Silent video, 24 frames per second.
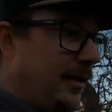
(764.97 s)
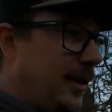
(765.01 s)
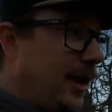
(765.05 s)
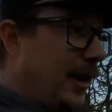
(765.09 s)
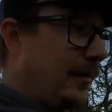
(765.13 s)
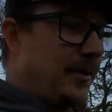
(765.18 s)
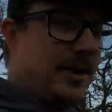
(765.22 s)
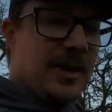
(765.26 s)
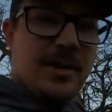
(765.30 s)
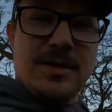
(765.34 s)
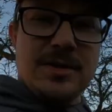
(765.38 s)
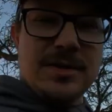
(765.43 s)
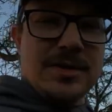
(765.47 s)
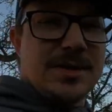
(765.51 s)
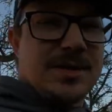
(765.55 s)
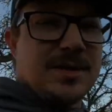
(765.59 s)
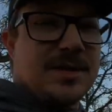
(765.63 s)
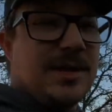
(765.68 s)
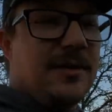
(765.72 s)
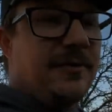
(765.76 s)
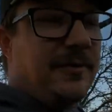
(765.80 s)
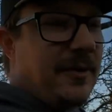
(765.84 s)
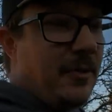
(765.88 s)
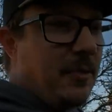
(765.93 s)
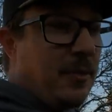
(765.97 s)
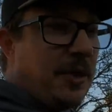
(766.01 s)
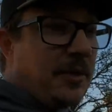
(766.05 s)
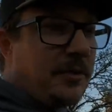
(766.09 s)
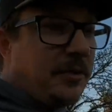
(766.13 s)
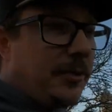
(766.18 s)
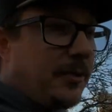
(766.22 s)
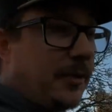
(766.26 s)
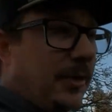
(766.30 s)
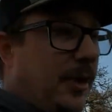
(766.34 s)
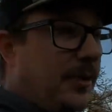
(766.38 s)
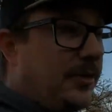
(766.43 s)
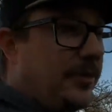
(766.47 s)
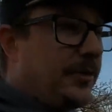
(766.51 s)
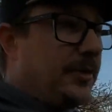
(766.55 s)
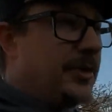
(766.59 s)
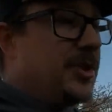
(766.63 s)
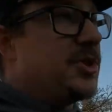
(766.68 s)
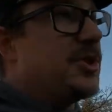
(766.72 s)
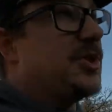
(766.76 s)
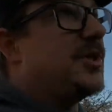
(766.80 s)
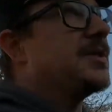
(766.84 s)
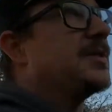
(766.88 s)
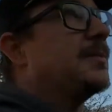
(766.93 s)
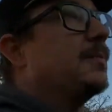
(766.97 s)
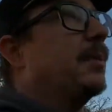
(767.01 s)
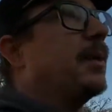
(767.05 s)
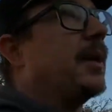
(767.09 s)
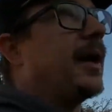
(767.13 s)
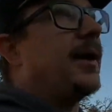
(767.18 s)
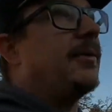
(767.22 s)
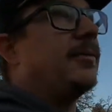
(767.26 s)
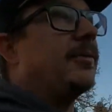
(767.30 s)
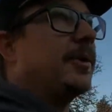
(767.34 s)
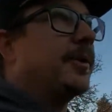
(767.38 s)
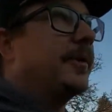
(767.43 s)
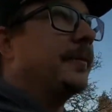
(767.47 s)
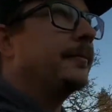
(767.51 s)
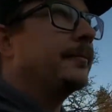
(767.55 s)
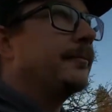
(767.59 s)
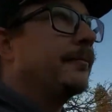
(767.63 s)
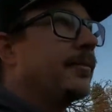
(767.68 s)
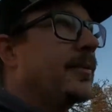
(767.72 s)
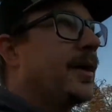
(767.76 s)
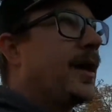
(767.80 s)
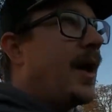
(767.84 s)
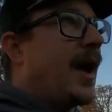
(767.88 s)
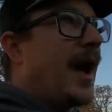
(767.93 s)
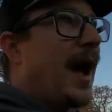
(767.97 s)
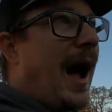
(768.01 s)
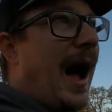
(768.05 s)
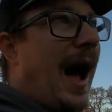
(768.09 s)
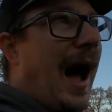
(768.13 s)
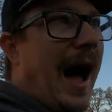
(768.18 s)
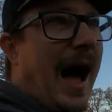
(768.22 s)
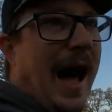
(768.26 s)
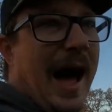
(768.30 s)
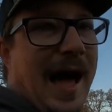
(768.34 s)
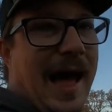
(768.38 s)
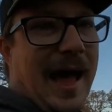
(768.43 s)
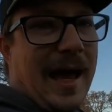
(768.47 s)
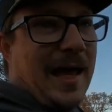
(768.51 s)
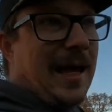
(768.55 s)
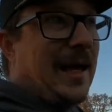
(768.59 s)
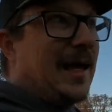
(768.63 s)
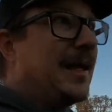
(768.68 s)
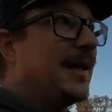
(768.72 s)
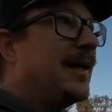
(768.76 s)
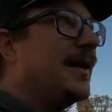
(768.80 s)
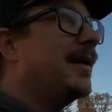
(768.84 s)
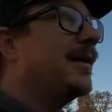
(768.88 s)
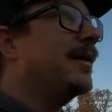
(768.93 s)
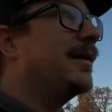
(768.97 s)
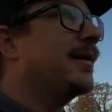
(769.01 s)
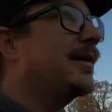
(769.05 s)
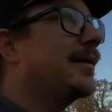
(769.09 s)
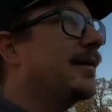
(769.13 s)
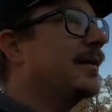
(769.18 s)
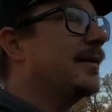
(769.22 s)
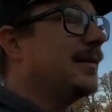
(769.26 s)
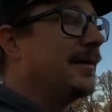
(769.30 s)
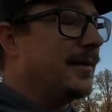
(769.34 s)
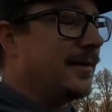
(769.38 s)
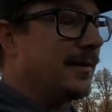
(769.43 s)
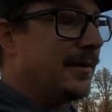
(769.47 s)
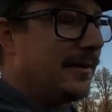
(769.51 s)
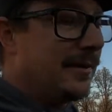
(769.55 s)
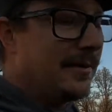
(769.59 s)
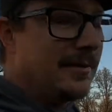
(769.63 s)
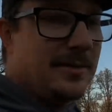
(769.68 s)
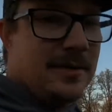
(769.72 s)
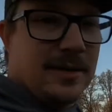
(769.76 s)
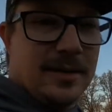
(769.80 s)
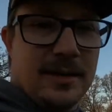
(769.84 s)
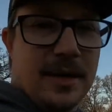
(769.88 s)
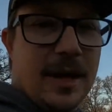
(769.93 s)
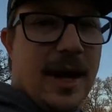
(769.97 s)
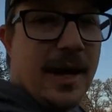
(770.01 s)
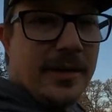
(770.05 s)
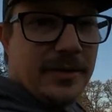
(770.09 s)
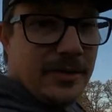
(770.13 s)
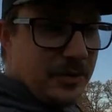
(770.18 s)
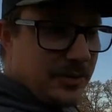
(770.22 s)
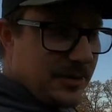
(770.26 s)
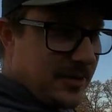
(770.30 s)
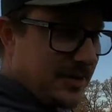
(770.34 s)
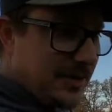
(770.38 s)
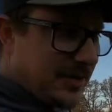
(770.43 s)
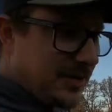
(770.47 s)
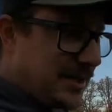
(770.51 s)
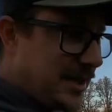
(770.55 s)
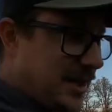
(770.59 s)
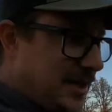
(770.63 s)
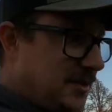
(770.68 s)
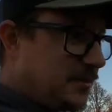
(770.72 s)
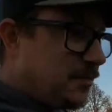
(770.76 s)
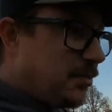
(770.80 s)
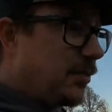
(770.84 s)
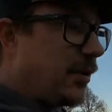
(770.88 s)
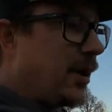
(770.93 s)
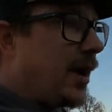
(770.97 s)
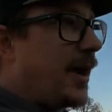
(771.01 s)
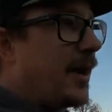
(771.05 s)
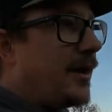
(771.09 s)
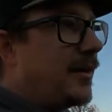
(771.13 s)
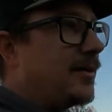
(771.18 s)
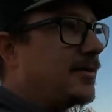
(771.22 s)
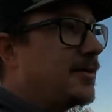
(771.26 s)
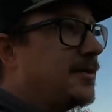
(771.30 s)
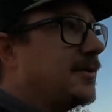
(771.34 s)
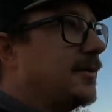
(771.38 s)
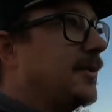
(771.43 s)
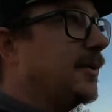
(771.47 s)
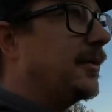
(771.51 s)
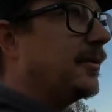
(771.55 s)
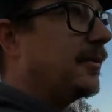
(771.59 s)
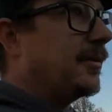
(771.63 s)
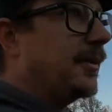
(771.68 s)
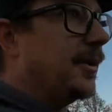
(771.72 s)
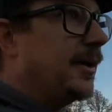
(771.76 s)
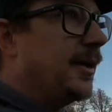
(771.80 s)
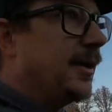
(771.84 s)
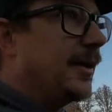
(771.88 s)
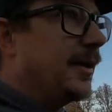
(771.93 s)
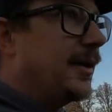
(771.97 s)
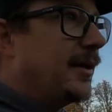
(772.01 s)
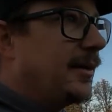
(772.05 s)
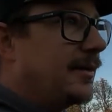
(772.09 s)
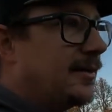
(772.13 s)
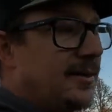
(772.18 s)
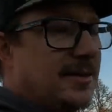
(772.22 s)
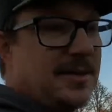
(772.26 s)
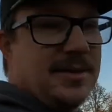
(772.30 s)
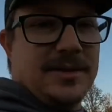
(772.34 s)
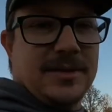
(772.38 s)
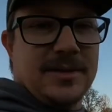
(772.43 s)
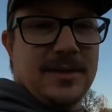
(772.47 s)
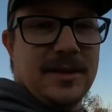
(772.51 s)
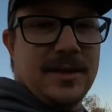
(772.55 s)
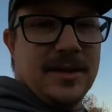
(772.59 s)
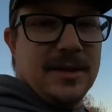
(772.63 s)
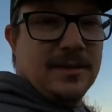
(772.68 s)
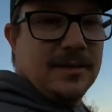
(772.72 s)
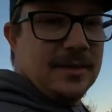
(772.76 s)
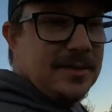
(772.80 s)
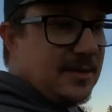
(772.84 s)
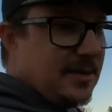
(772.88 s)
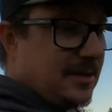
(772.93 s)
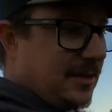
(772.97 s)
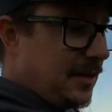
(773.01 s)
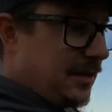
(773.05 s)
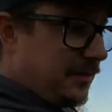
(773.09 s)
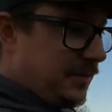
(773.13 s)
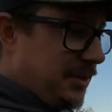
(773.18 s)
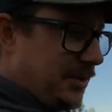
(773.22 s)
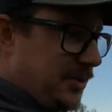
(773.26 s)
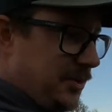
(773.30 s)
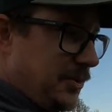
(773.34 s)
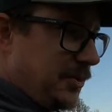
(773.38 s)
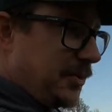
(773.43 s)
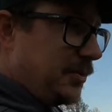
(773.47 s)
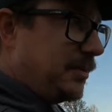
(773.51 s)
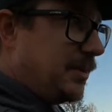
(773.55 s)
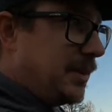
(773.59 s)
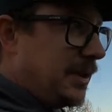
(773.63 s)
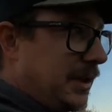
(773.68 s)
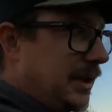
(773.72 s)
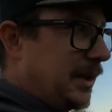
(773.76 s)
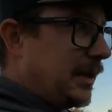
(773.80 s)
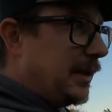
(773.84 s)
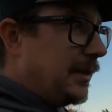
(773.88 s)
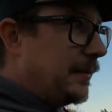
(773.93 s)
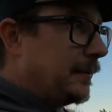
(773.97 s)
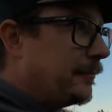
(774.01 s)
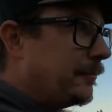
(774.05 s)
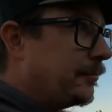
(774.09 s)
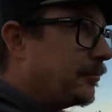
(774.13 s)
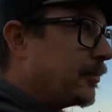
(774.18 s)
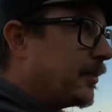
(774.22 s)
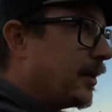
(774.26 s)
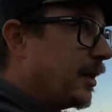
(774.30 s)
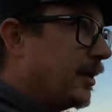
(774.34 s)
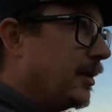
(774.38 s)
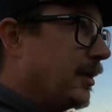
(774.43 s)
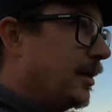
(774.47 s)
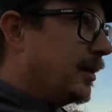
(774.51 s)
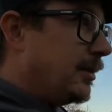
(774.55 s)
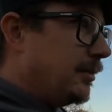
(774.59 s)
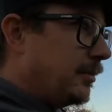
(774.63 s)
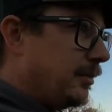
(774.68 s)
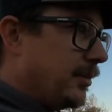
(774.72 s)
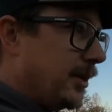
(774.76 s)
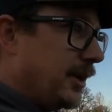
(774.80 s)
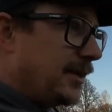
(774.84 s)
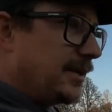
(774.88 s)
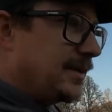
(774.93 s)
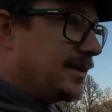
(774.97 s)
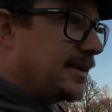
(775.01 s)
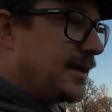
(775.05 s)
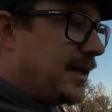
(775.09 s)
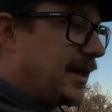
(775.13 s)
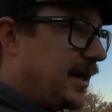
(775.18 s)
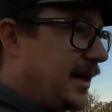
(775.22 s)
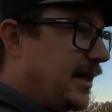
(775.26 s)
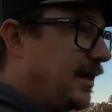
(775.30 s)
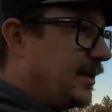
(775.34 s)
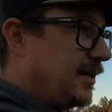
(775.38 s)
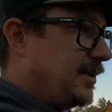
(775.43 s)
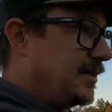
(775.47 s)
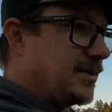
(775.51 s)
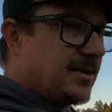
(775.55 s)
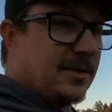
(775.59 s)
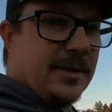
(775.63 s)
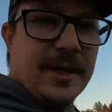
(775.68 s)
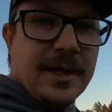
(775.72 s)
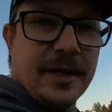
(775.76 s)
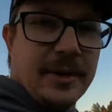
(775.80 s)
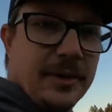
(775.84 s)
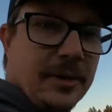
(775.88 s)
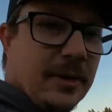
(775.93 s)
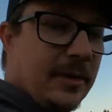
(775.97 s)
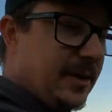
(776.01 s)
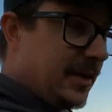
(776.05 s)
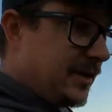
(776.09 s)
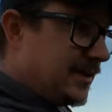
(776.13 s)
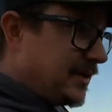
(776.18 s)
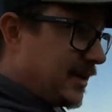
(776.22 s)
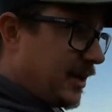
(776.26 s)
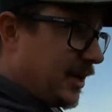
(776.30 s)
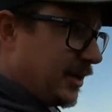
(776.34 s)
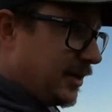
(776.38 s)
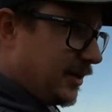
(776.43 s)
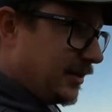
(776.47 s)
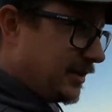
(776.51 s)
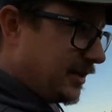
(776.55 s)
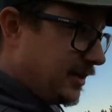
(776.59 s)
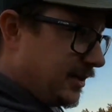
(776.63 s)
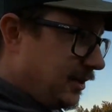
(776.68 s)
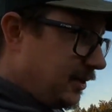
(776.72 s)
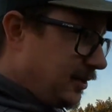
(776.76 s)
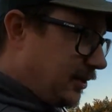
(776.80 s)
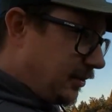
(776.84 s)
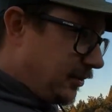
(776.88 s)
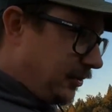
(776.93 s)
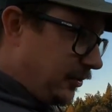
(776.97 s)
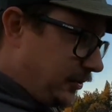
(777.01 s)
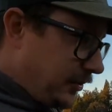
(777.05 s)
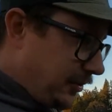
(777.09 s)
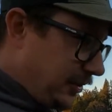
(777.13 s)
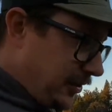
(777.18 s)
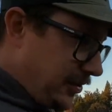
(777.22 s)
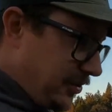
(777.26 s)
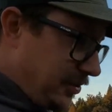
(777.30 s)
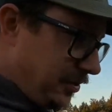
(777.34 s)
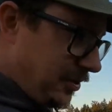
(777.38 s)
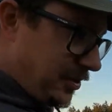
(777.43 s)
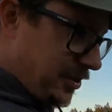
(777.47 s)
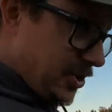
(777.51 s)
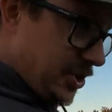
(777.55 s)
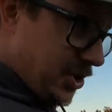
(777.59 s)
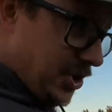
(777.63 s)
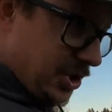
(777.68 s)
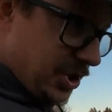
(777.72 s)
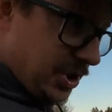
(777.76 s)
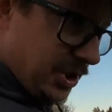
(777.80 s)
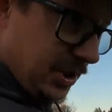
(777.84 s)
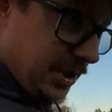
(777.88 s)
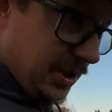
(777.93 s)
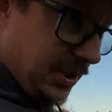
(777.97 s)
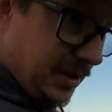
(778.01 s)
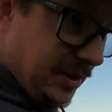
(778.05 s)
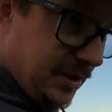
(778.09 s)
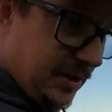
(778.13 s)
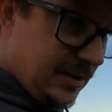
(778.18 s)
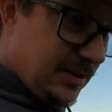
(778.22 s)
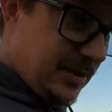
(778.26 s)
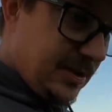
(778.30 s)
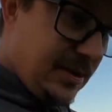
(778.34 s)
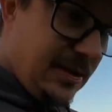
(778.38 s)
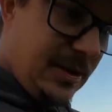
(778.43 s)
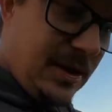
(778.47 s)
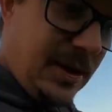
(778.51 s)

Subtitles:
I'm curious to see if it went through all three sheets of plywood. I did not do this test prior, so this is going to be new to me. But so I can already tell you, it didn't go through the third sheet. It